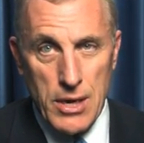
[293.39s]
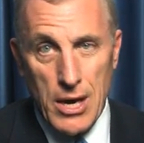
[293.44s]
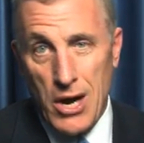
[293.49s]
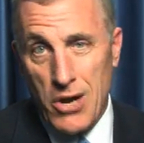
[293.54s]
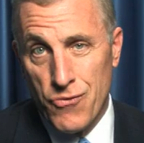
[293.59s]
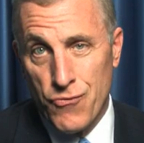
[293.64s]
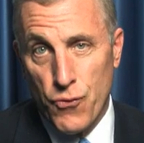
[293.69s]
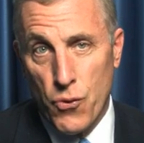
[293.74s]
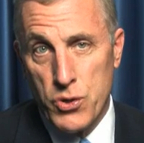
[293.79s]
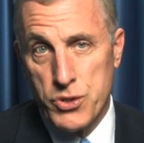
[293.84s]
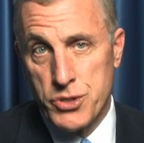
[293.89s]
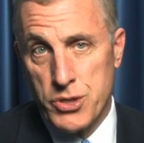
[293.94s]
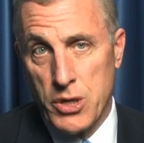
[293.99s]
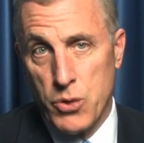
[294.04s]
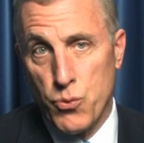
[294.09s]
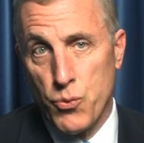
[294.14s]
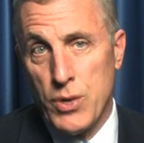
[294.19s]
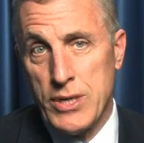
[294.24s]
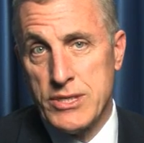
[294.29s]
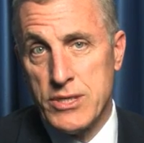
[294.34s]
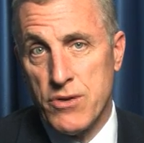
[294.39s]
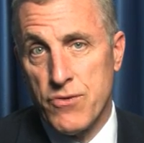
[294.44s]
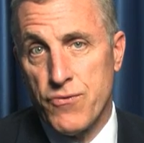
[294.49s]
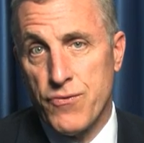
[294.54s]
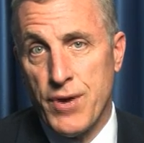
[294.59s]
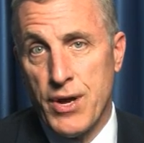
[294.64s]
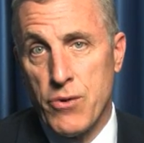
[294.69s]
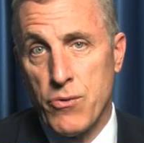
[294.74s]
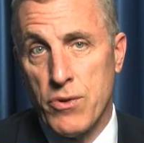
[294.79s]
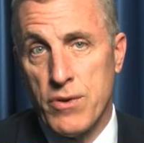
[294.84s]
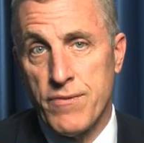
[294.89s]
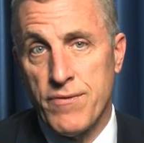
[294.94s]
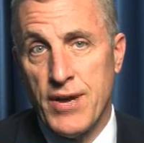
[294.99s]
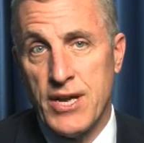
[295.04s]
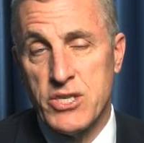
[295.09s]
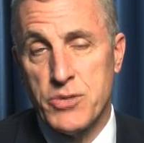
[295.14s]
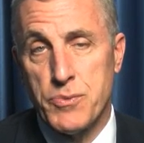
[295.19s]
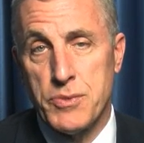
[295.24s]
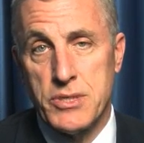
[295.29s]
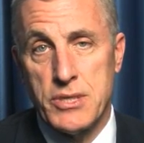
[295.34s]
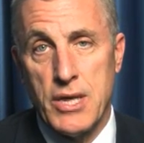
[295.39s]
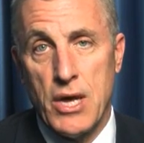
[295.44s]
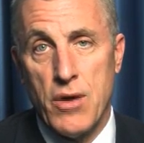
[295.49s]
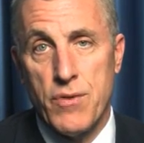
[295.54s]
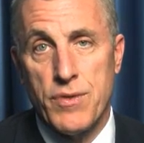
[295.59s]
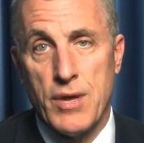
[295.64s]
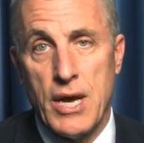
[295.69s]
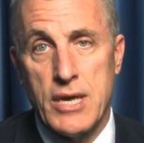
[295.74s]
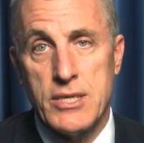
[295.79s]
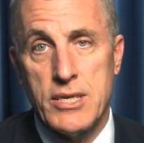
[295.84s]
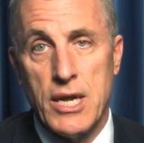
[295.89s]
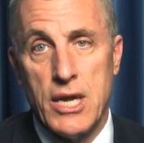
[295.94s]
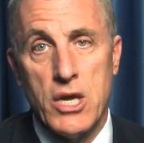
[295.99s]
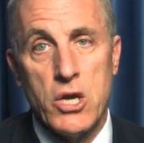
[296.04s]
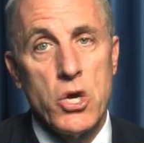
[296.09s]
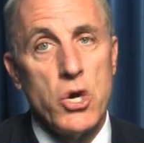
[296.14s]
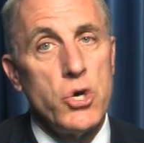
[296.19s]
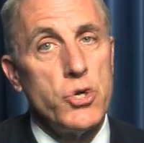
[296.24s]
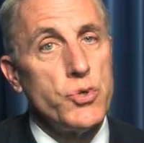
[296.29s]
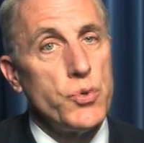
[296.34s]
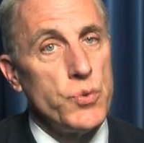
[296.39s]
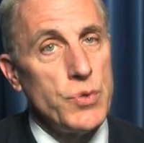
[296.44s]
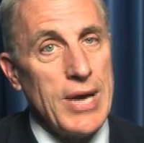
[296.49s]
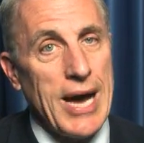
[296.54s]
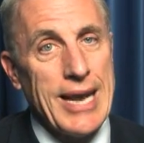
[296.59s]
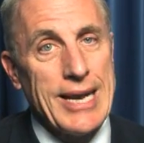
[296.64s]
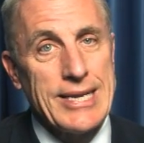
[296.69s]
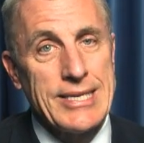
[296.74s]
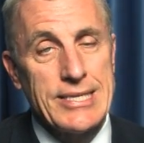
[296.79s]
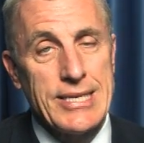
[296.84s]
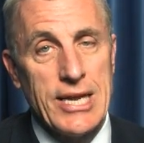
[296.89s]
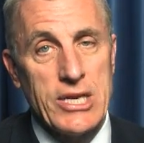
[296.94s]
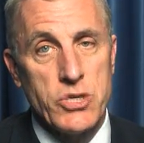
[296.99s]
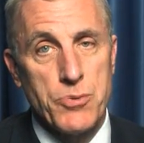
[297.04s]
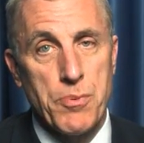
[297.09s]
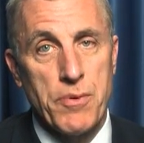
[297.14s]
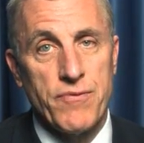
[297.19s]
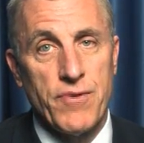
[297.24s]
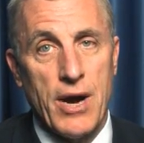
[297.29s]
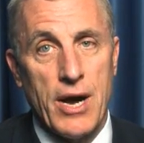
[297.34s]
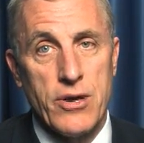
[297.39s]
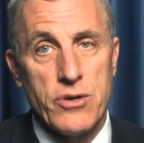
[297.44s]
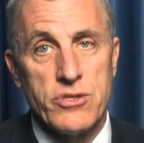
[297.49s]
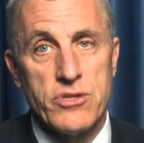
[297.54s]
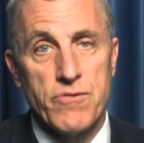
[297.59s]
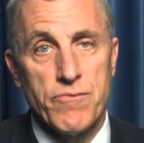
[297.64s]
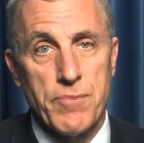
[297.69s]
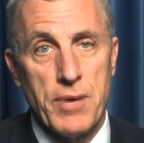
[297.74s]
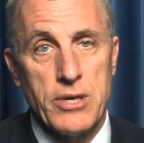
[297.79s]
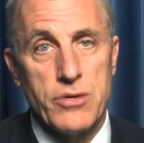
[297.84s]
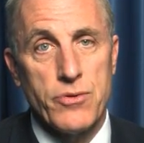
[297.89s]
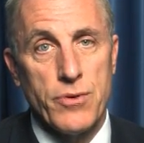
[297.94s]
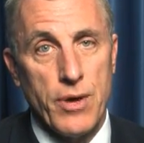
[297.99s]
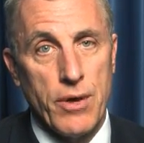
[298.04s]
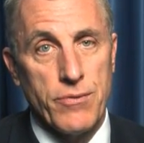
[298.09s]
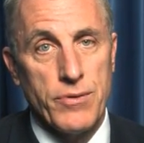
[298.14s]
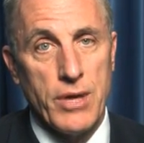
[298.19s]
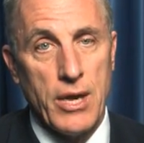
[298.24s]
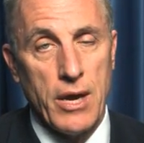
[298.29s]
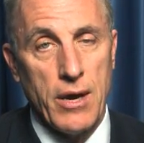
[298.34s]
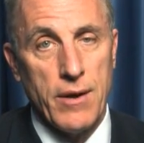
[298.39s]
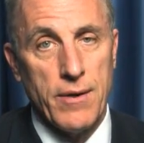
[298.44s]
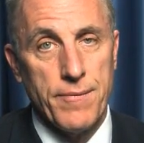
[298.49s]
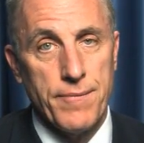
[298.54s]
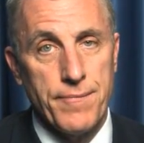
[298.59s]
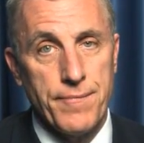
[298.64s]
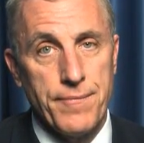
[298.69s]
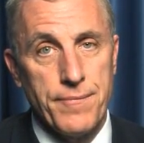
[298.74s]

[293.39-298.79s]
Unfortunately, recent federal investments in health IT do not extend to providers of mental health care.